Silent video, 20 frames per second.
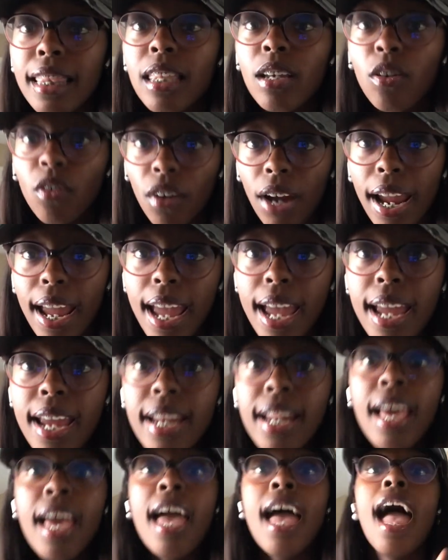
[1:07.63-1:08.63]

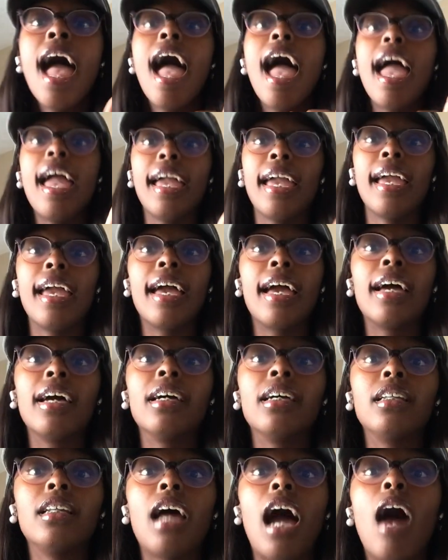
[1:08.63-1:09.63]
grade,
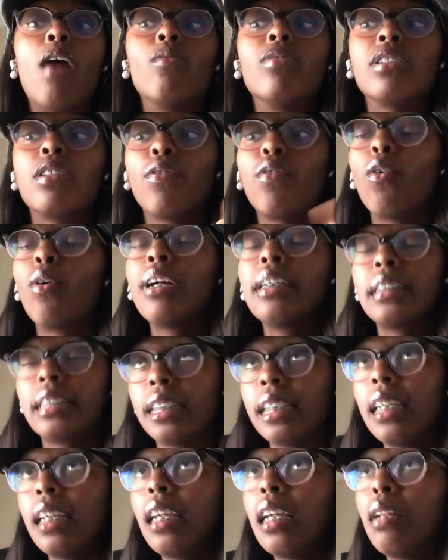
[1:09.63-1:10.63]
and I was
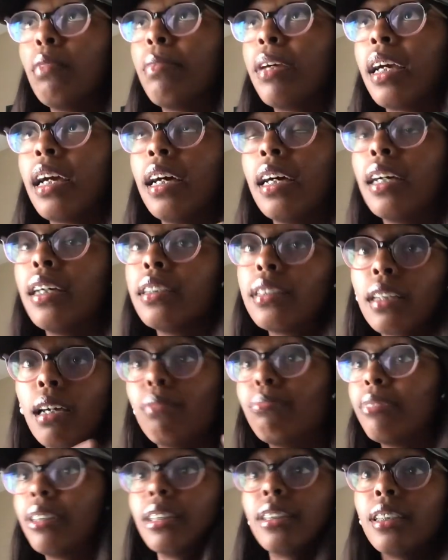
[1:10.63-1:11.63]
14 because
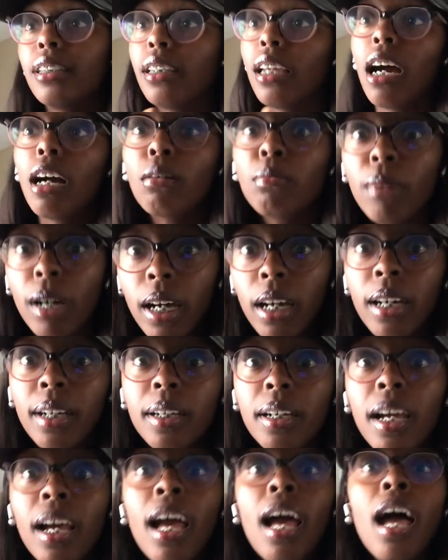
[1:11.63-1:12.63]
I'm just a young buck.